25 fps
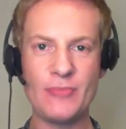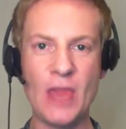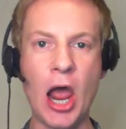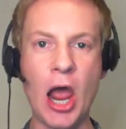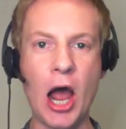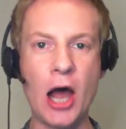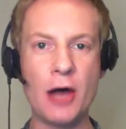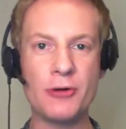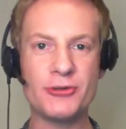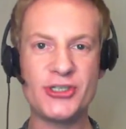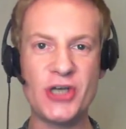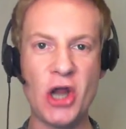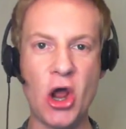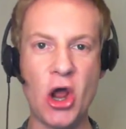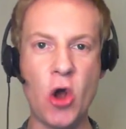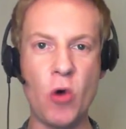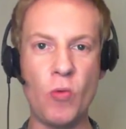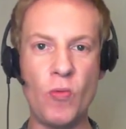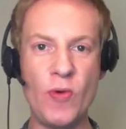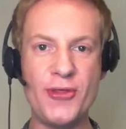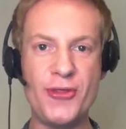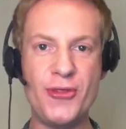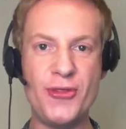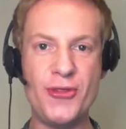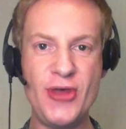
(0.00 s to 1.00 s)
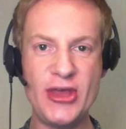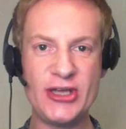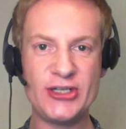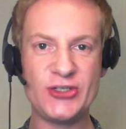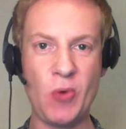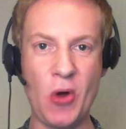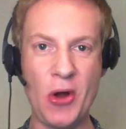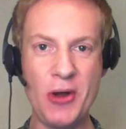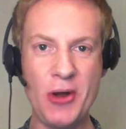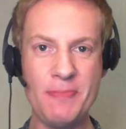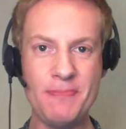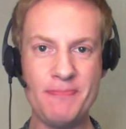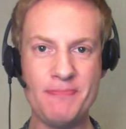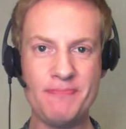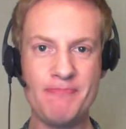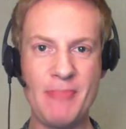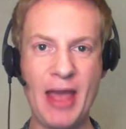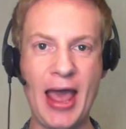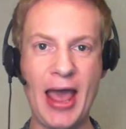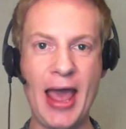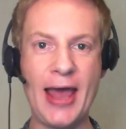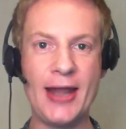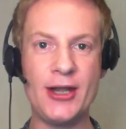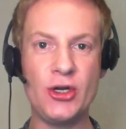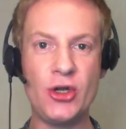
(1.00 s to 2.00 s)
I'll start with this one
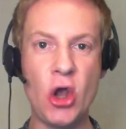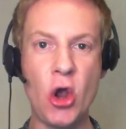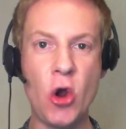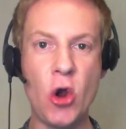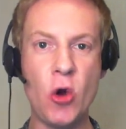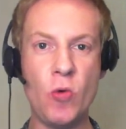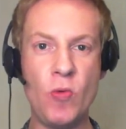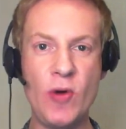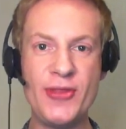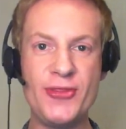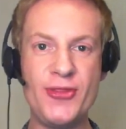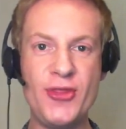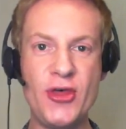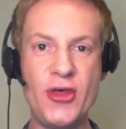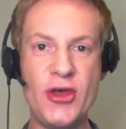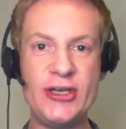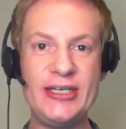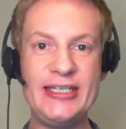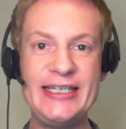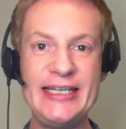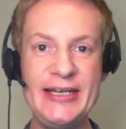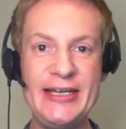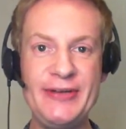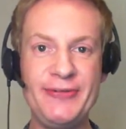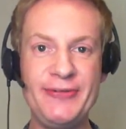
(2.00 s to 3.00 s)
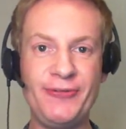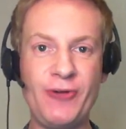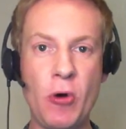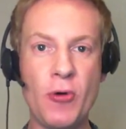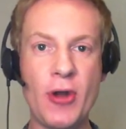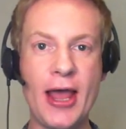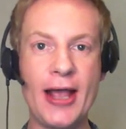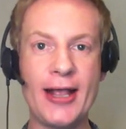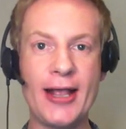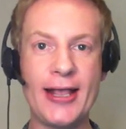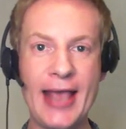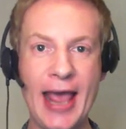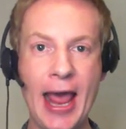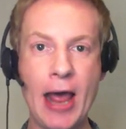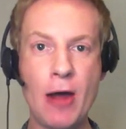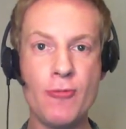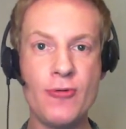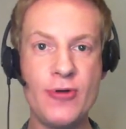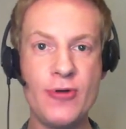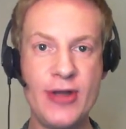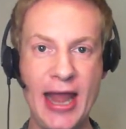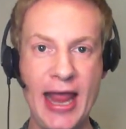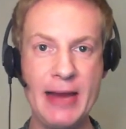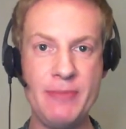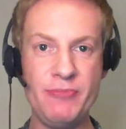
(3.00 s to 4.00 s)
and go with the default account
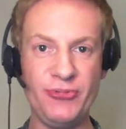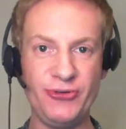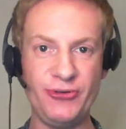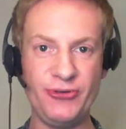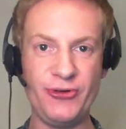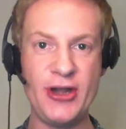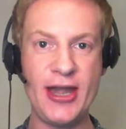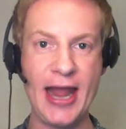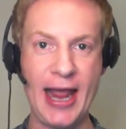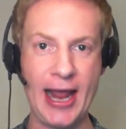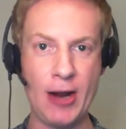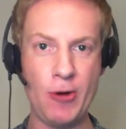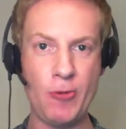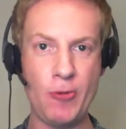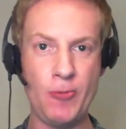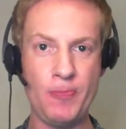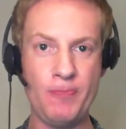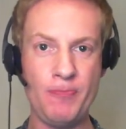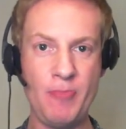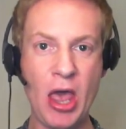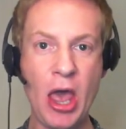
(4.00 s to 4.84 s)
name for now,